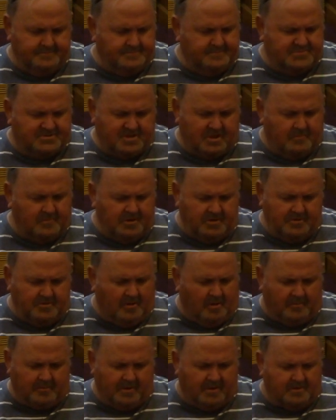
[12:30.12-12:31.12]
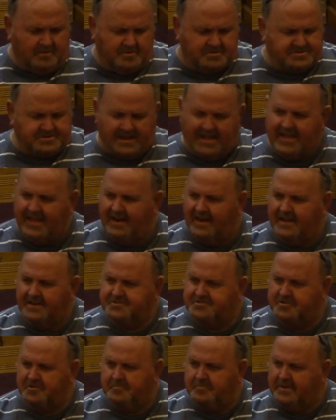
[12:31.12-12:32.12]
some of you don't understand
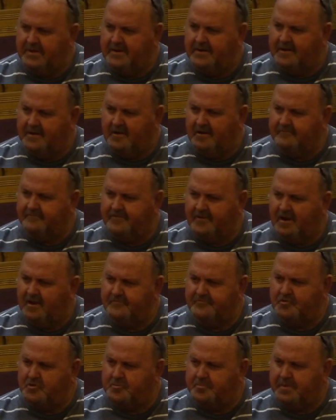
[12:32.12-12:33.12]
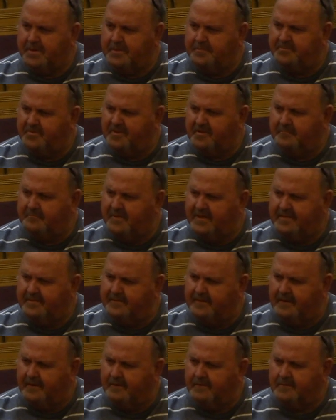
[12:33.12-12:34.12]
unless you've been there, and very few people have been
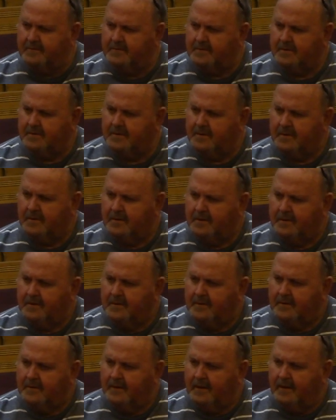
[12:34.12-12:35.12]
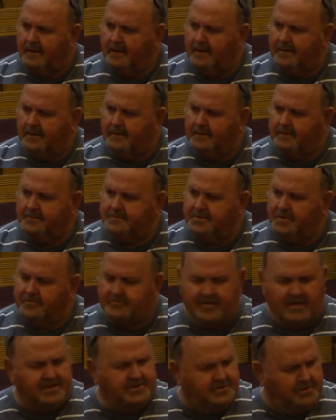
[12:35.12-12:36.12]
there. Uh, you
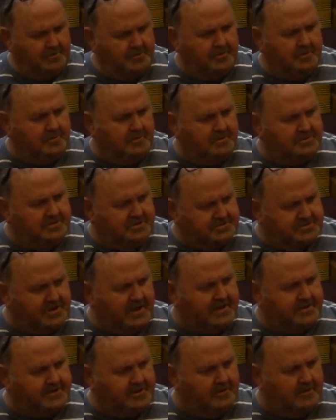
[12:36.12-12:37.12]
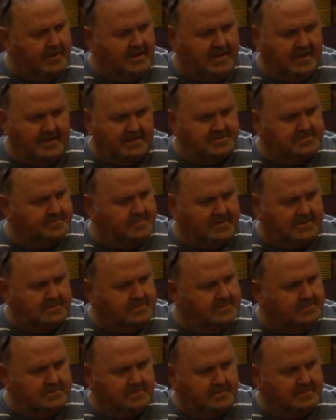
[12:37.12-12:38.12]
think you do, and you shake your heads, but
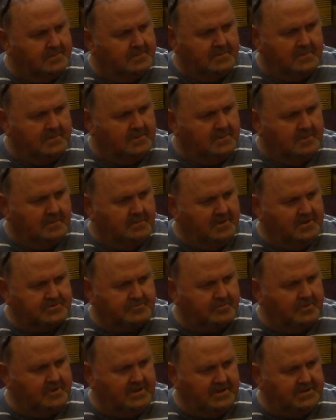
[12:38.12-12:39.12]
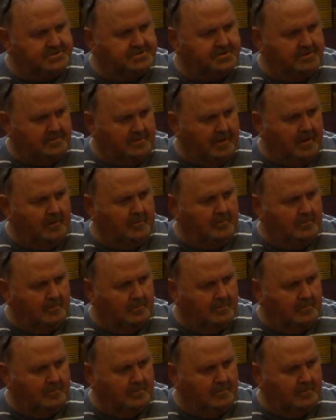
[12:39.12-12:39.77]
Miss Renice, you know,